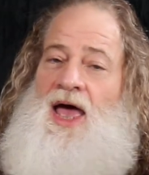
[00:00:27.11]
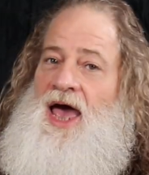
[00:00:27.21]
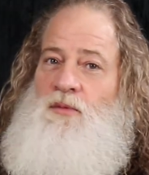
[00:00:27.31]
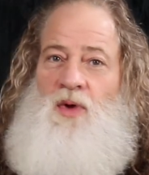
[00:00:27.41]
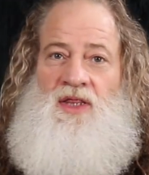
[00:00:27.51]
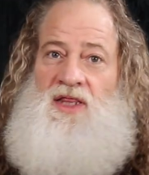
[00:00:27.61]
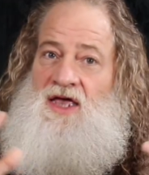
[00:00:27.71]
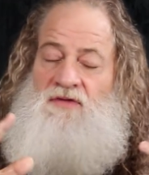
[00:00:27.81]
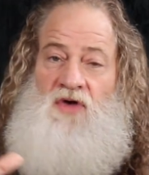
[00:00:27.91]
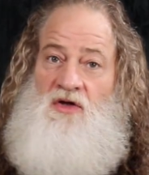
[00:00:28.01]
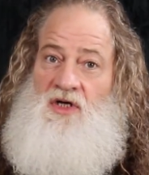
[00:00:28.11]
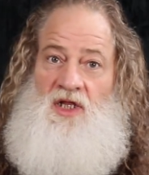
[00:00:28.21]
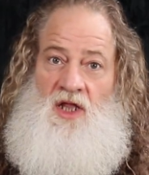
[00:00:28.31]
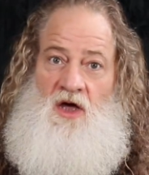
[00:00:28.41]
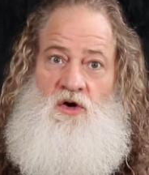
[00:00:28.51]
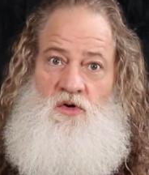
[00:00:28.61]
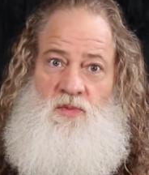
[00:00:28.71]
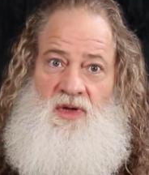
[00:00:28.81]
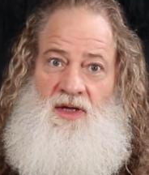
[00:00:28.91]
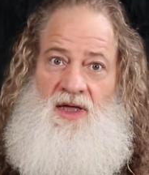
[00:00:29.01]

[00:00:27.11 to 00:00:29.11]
And we live on a globe,